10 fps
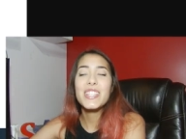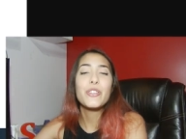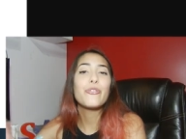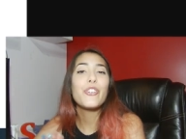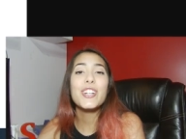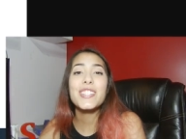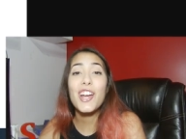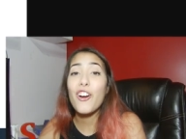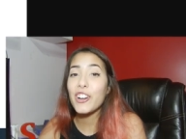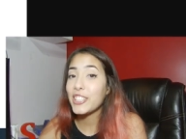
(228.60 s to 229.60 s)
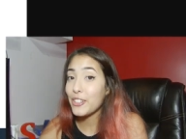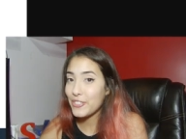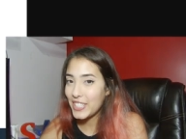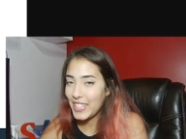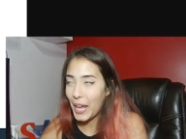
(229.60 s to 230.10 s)
is the first art
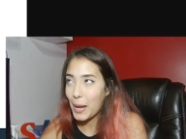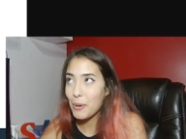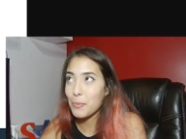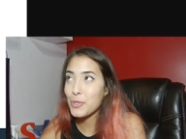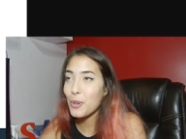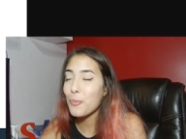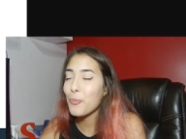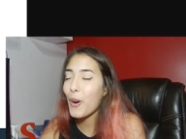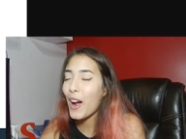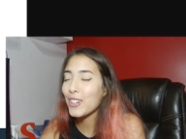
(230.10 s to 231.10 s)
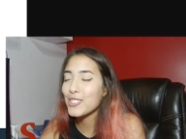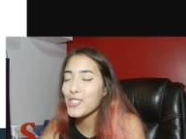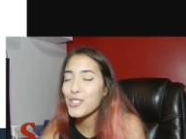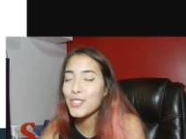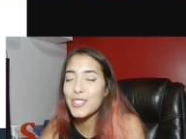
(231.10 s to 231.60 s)
of the game. I'm so proud to
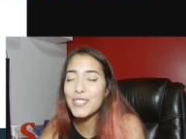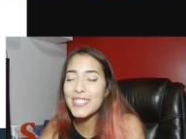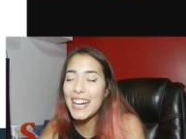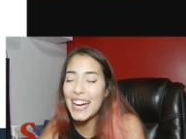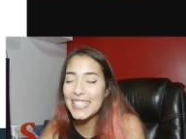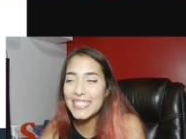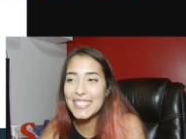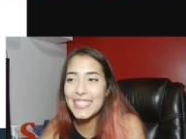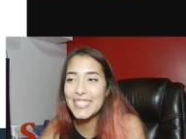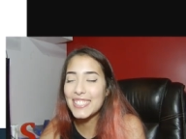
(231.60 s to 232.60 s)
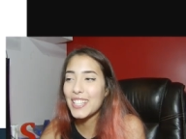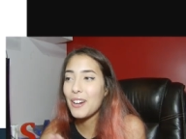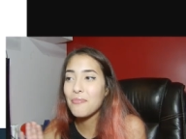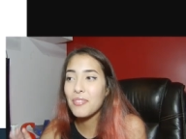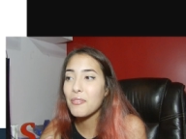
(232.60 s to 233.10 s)
show you guys this.
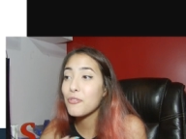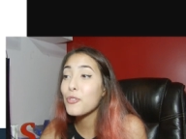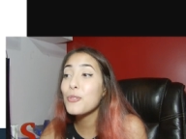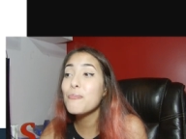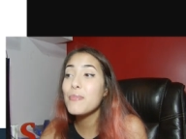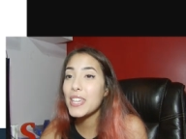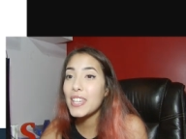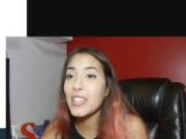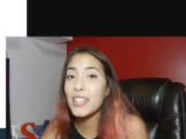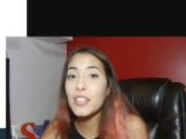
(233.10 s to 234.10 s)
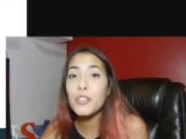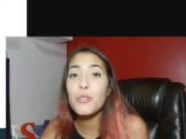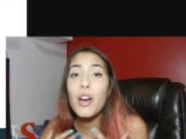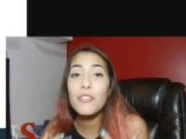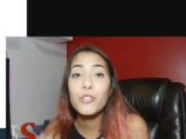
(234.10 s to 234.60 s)
For me,
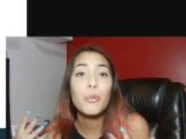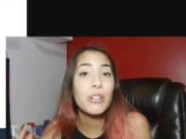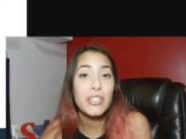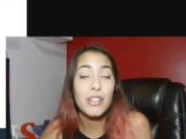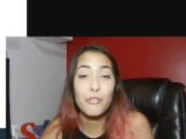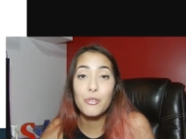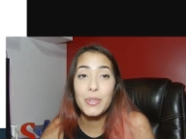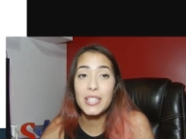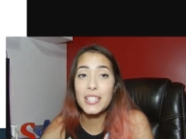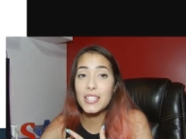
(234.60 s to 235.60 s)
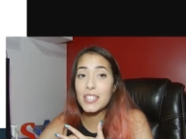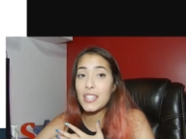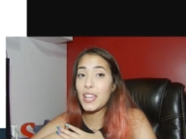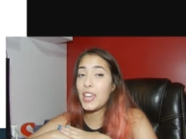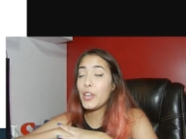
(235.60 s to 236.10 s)
you have no idea. For me, this is
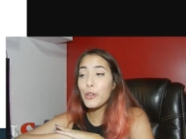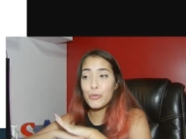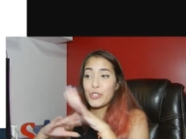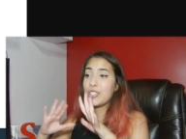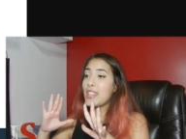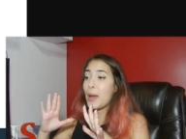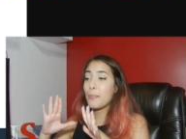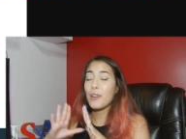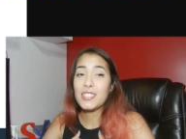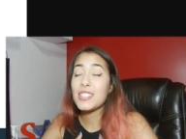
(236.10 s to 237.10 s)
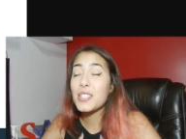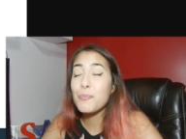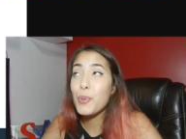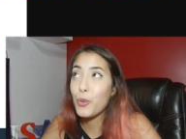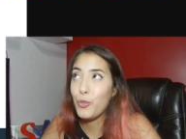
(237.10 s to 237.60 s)
a huge step. This is
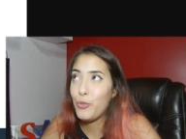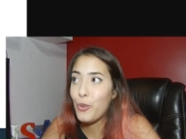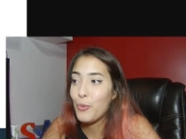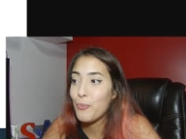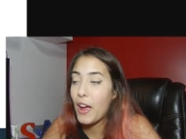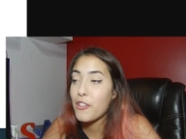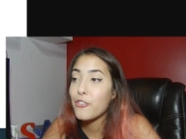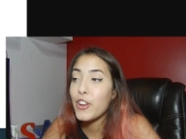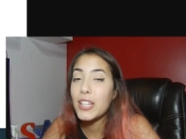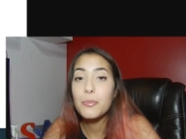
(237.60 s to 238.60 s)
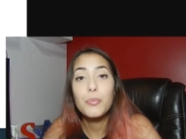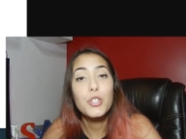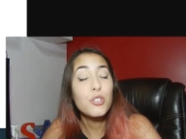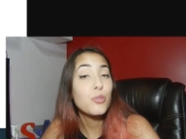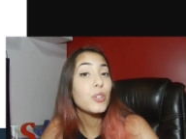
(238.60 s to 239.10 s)
beautiful. My friend
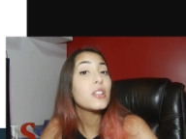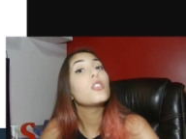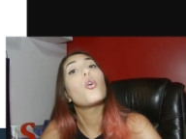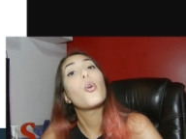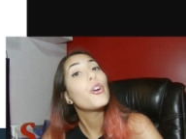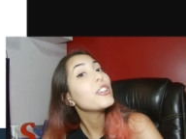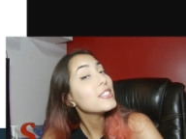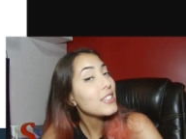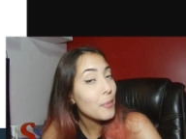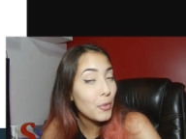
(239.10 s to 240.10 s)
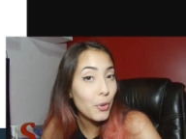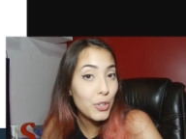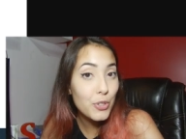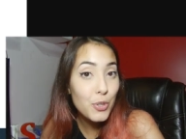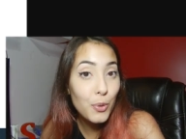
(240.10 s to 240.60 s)
Biscuit Lord, I'm
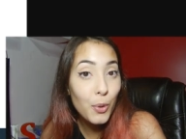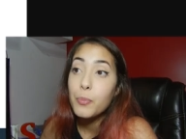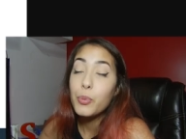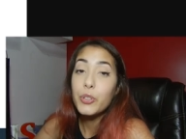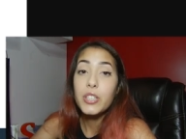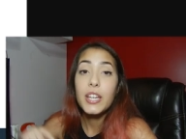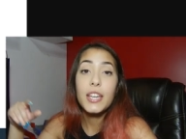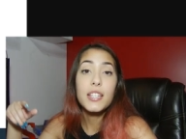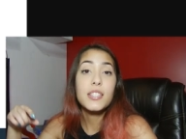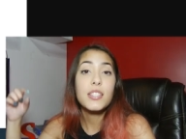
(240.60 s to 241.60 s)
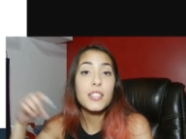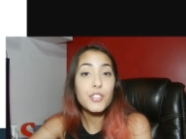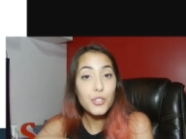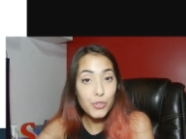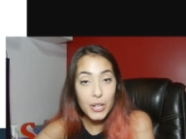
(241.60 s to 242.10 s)
going to put his
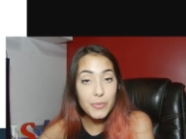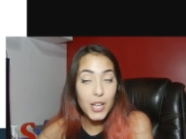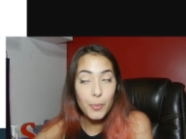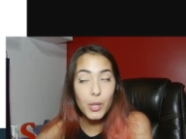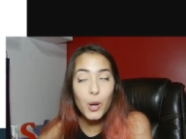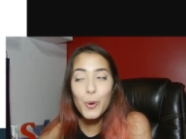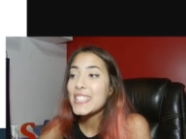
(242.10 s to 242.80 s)
Instagram down below,